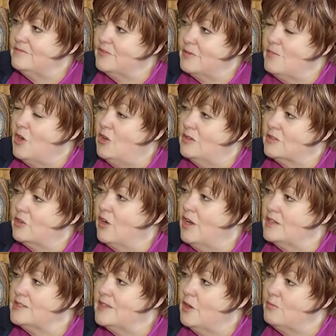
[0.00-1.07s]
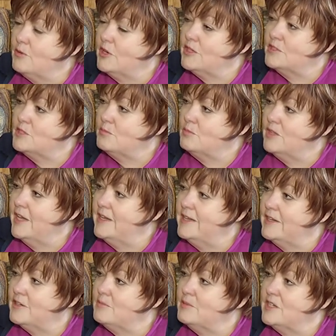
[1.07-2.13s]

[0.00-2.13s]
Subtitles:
from all across Alberta to play here